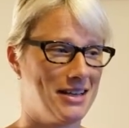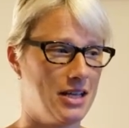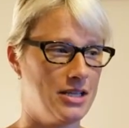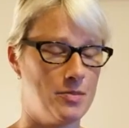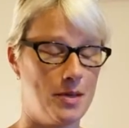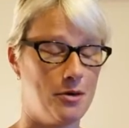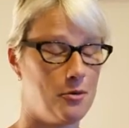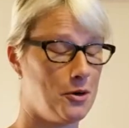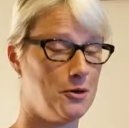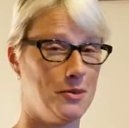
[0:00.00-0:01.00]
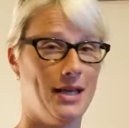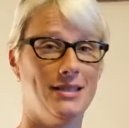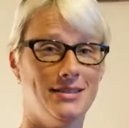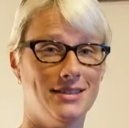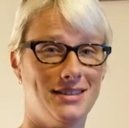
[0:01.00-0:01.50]
a
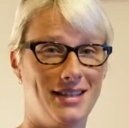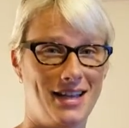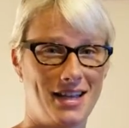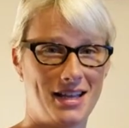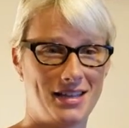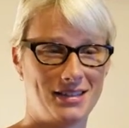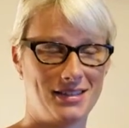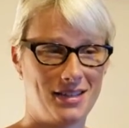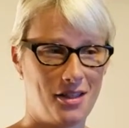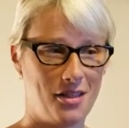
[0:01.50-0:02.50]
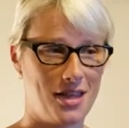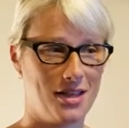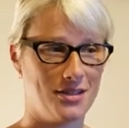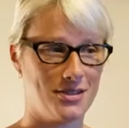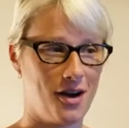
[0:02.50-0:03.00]
whirlwind, and
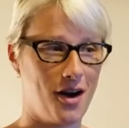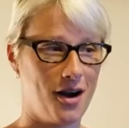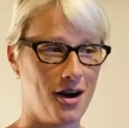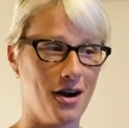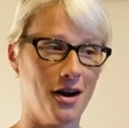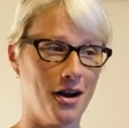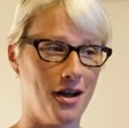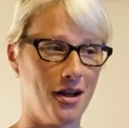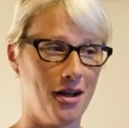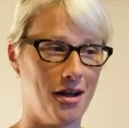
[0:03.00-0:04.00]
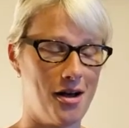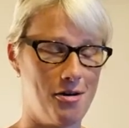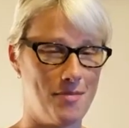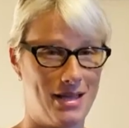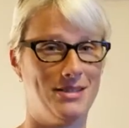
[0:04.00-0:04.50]
things are
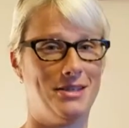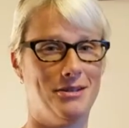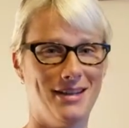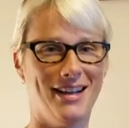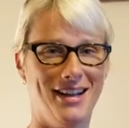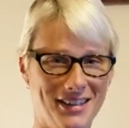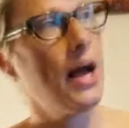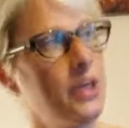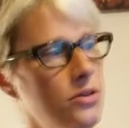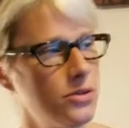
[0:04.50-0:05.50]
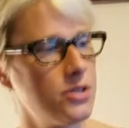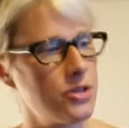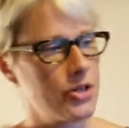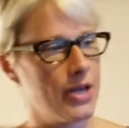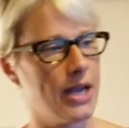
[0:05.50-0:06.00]
amazing right now. I used to
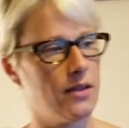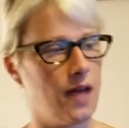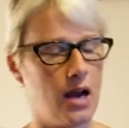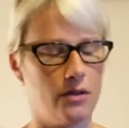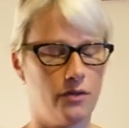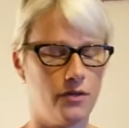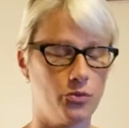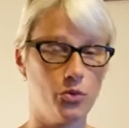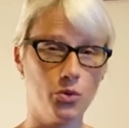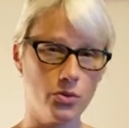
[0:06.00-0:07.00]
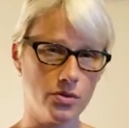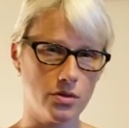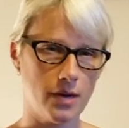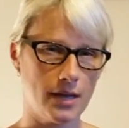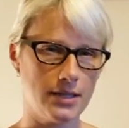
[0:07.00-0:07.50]
create a lot of rules
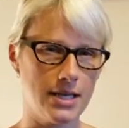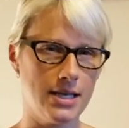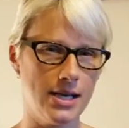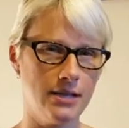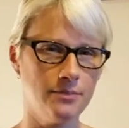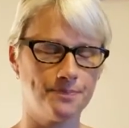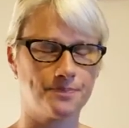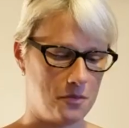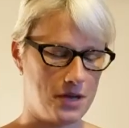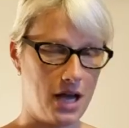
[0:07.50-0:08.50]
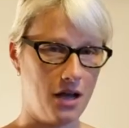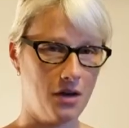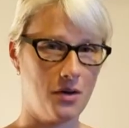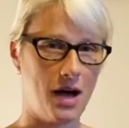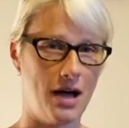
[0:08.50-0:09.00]
around eating.
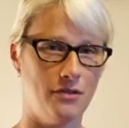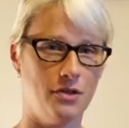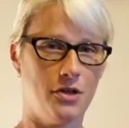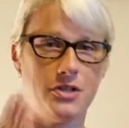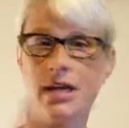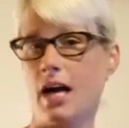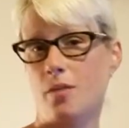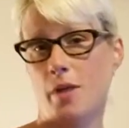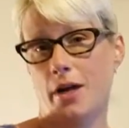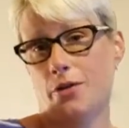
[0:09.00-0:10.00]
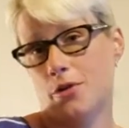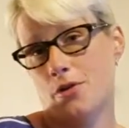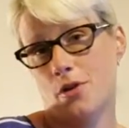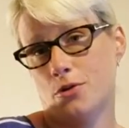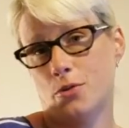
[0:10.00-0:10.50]
Now I've learned to kind of break through
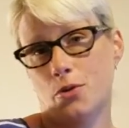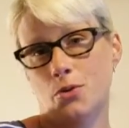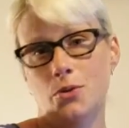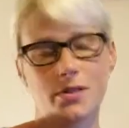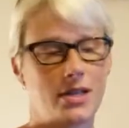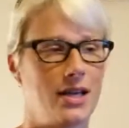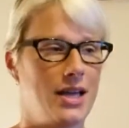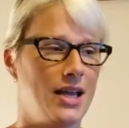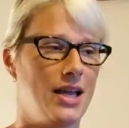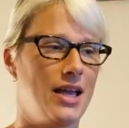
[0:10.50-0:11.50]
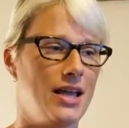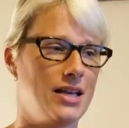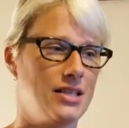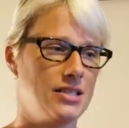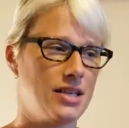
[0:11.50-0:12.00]
those rules,
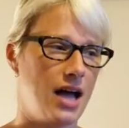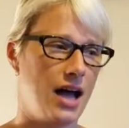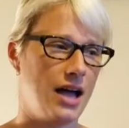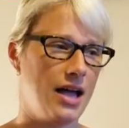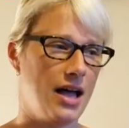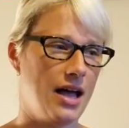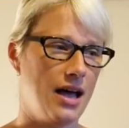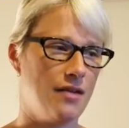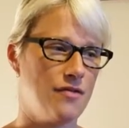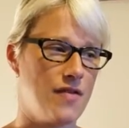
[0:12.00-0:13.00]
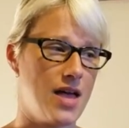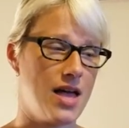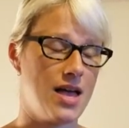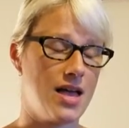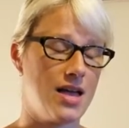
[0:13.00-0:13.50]
and I have
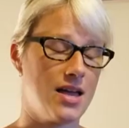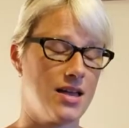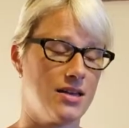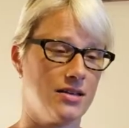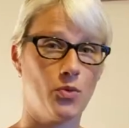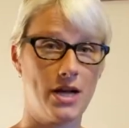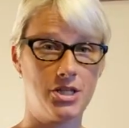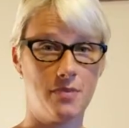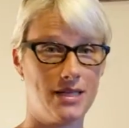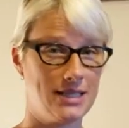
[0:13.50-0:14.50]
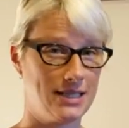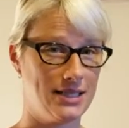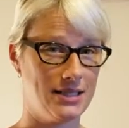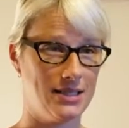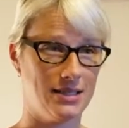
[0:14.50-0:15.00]
a
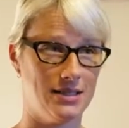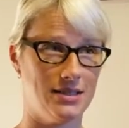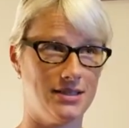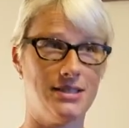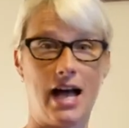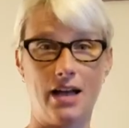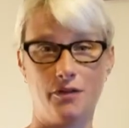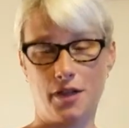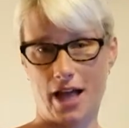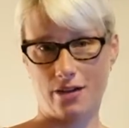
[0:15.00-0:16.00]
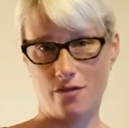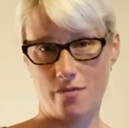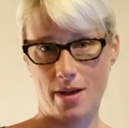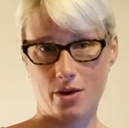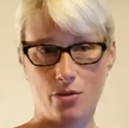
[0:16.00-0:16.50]
regimented diet, for lack of a
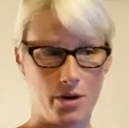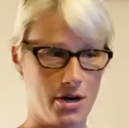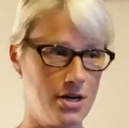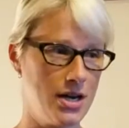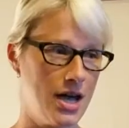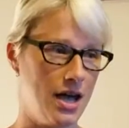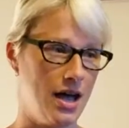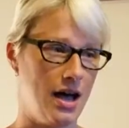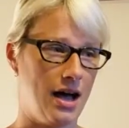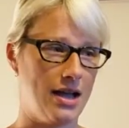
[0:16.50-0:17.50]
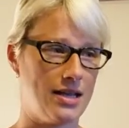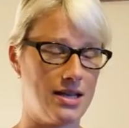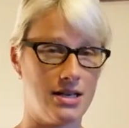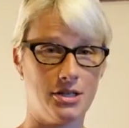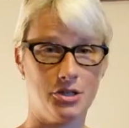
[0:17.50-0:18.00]
better word. I
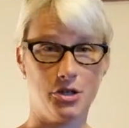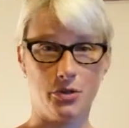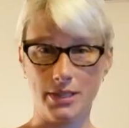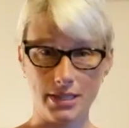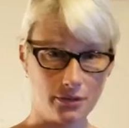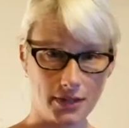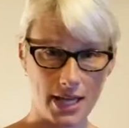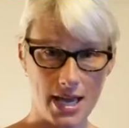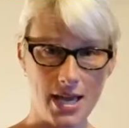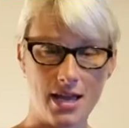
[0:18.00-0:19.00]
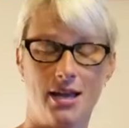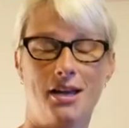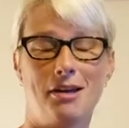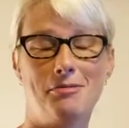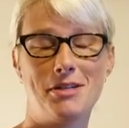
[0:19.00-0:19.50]
eat intuitively,
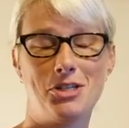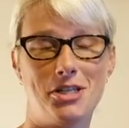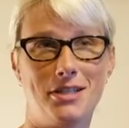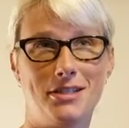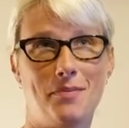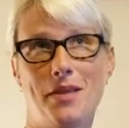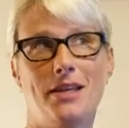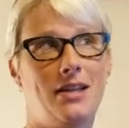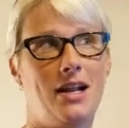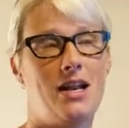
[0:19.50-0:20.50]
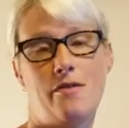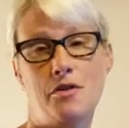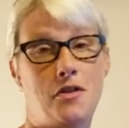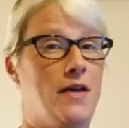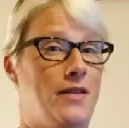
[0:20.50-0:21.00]
which is something that I never
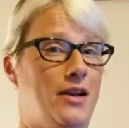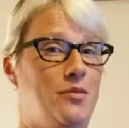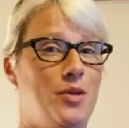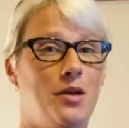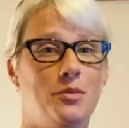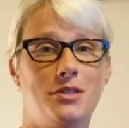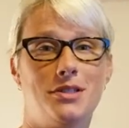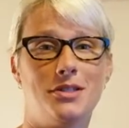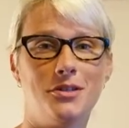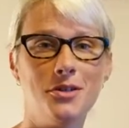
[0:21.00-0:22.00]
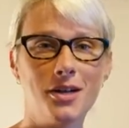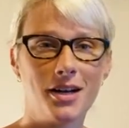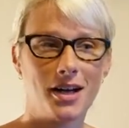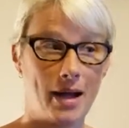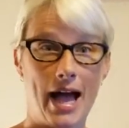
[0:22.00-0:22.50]
thought that I'd be able to do.
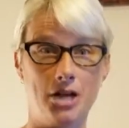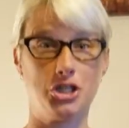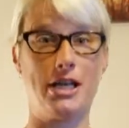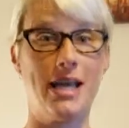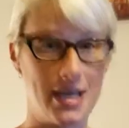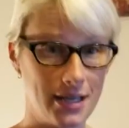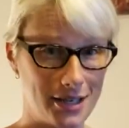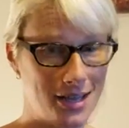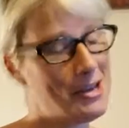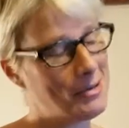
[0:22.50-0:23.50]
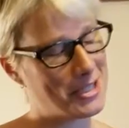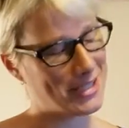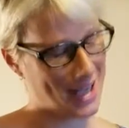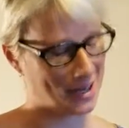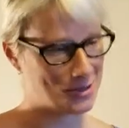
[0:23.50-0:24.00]
I actually eat, which is kind of